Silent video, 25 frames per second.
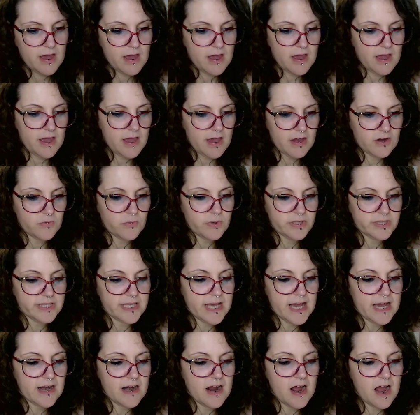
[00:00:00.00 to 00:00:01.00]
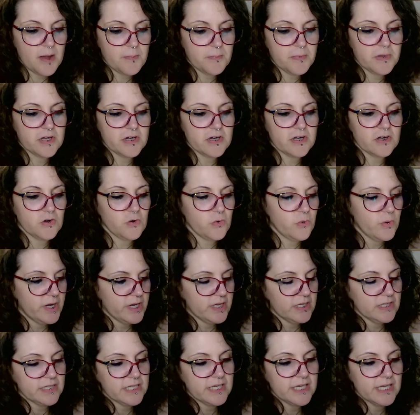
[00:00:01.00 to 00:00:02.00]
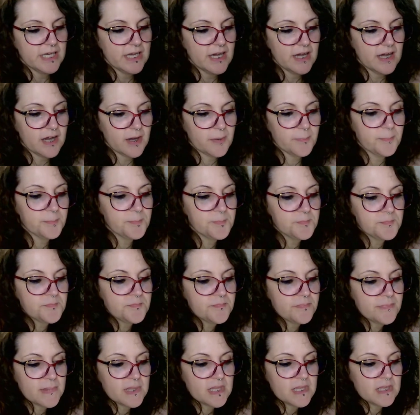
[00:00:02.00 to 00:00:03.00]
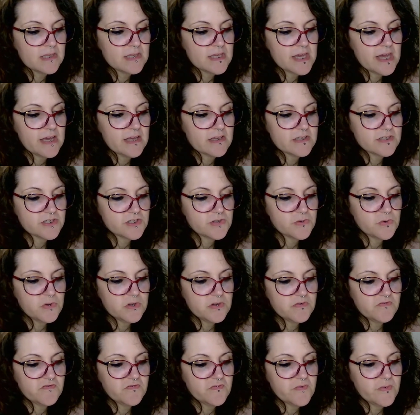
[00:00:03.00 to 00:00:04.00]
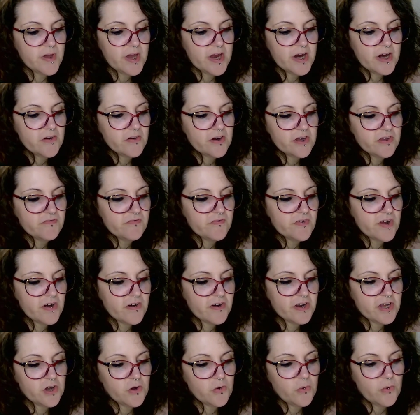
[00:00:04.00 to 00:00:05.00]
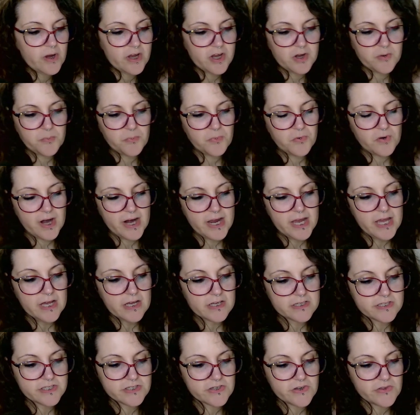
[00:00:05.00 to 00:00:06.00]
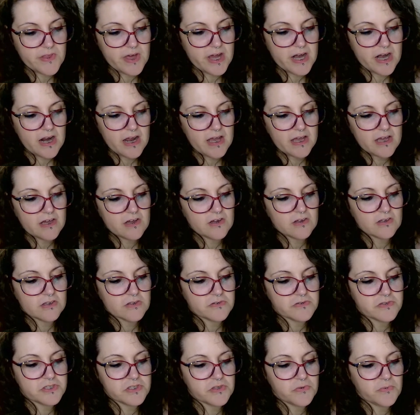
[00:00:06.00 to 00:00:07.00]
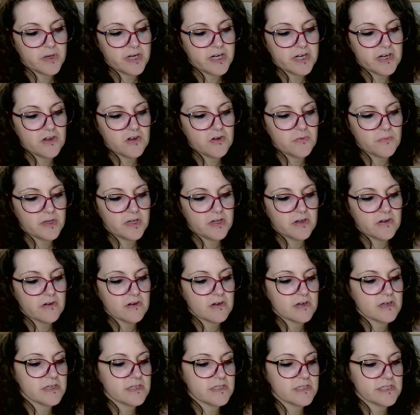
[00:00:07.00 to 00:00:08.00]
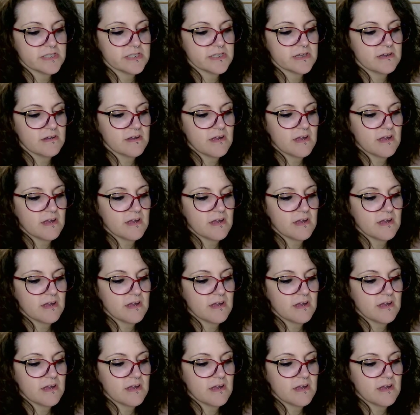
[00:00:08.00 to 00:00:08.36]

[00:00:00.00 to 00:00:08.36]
And with that, I'm going to quickly take us to a very, very quick break so that I can close the window, because